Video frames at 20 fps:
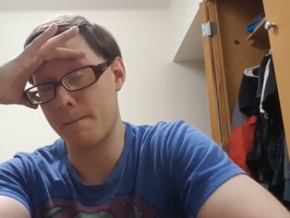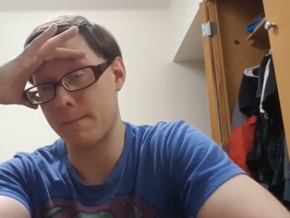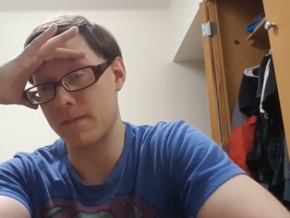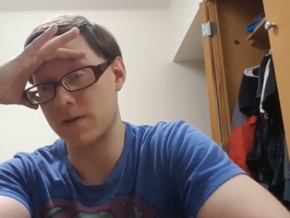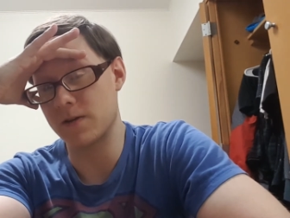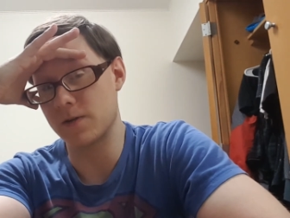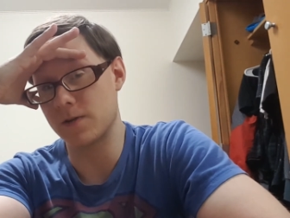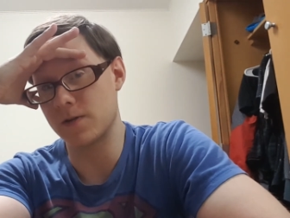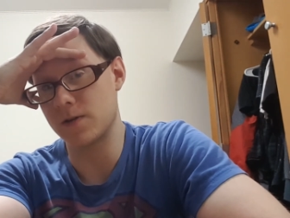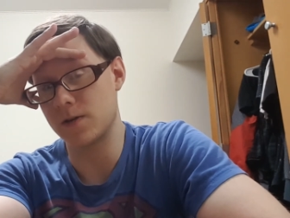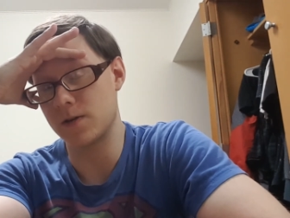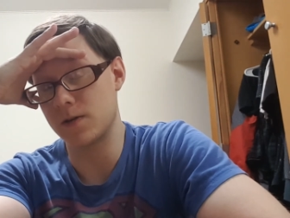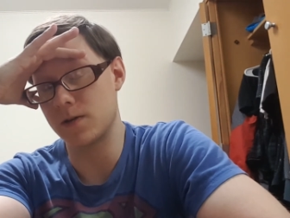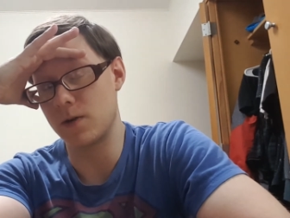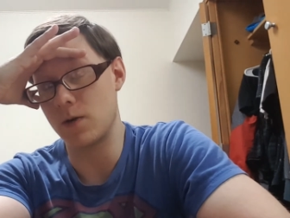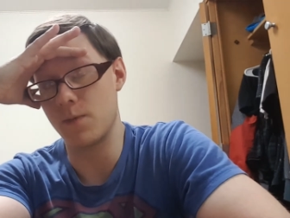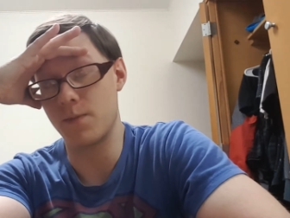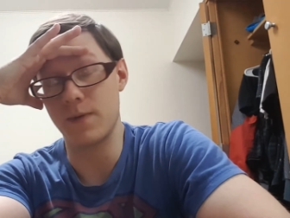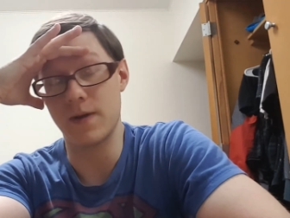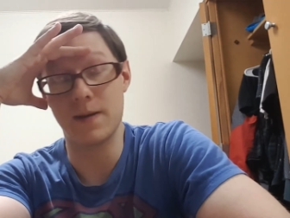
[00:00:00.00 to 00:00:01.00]
It's so
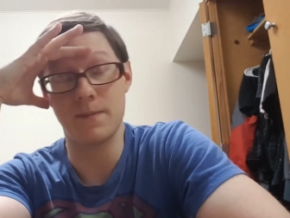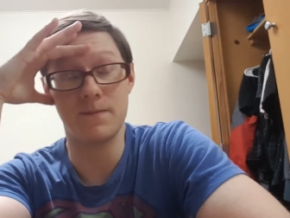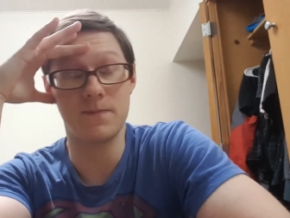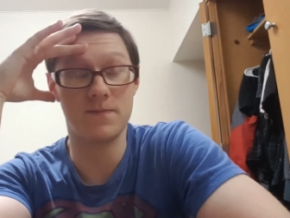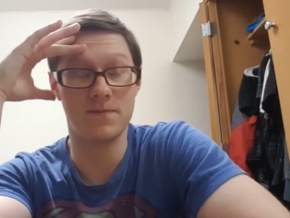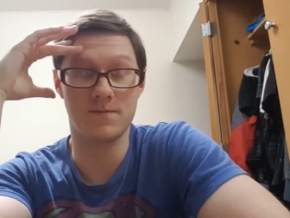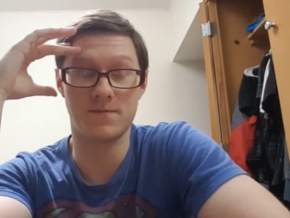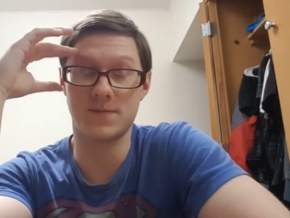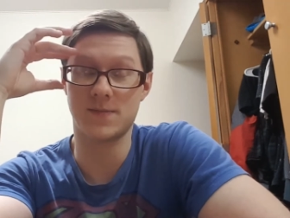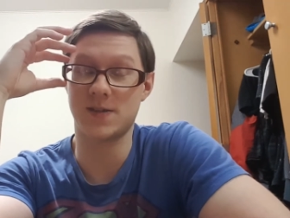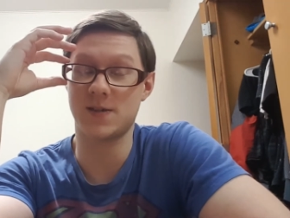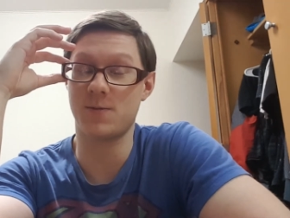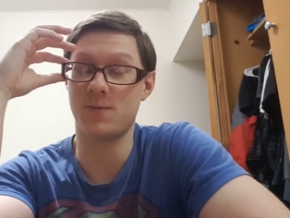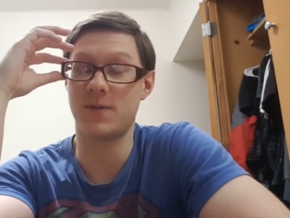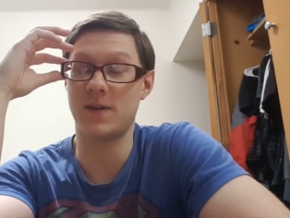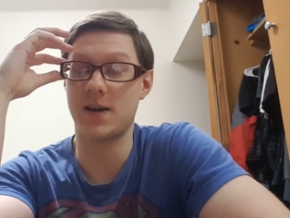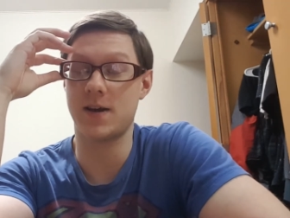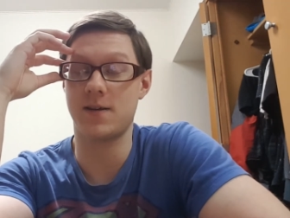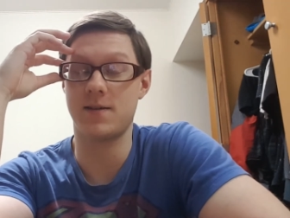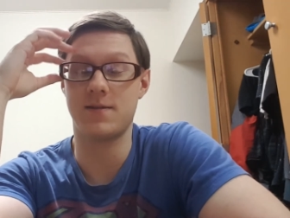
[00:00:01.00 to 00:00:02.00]
stupid. It's so
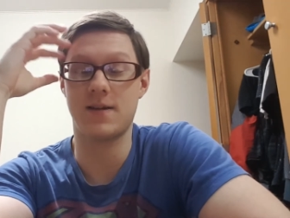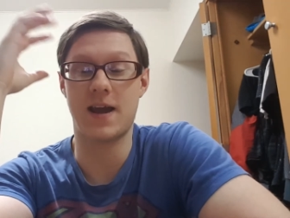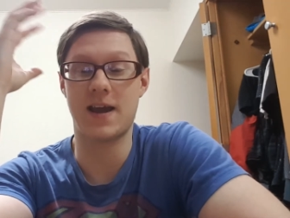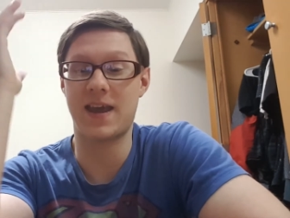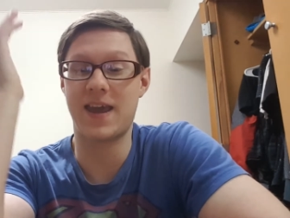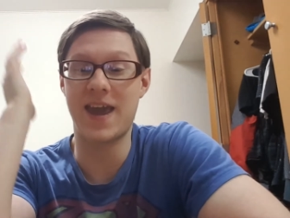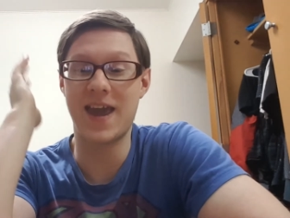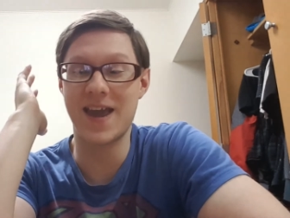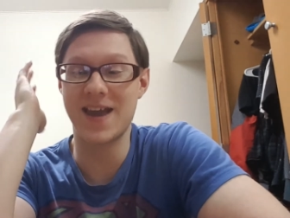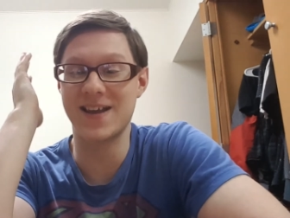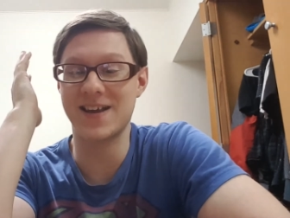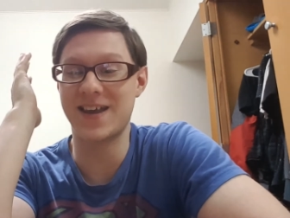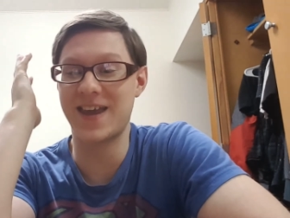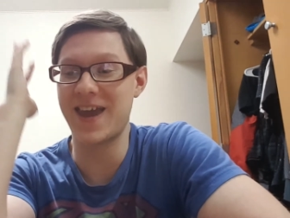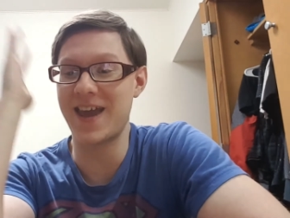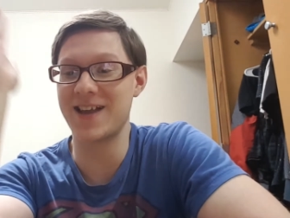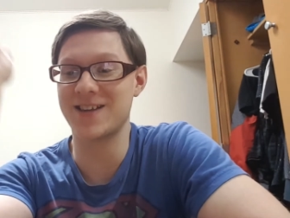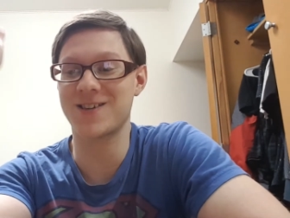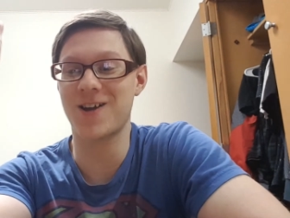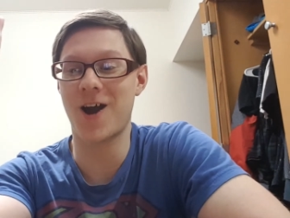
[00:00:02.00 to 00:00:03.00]
done. I can't
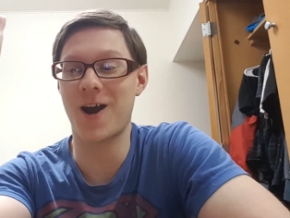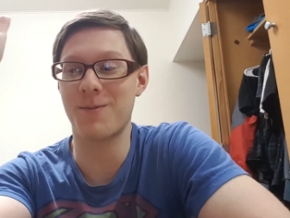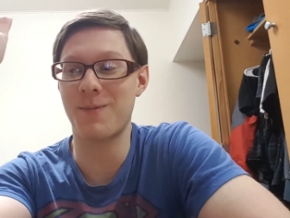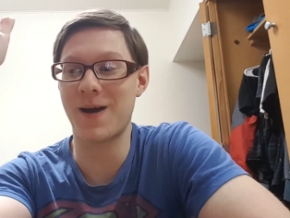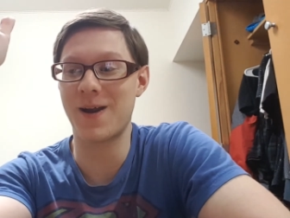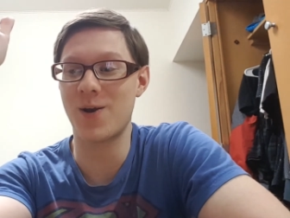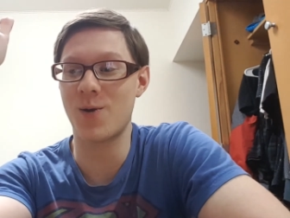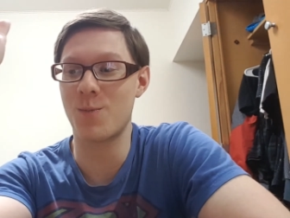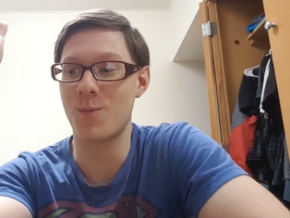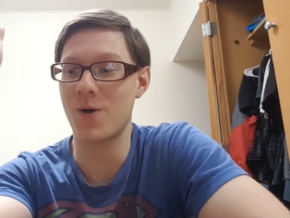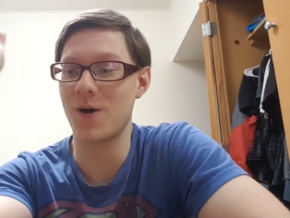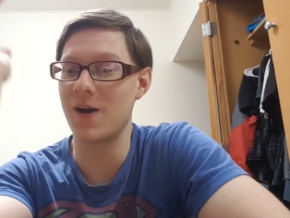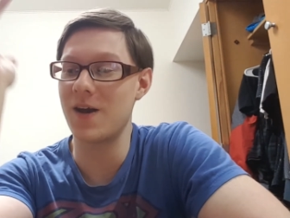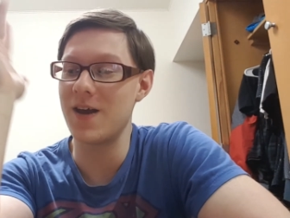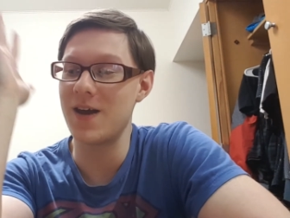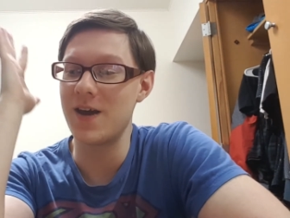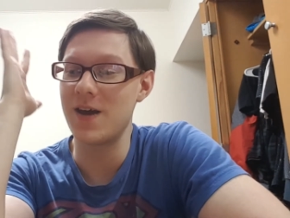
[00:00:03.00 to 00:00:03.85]
can't talk about it no more.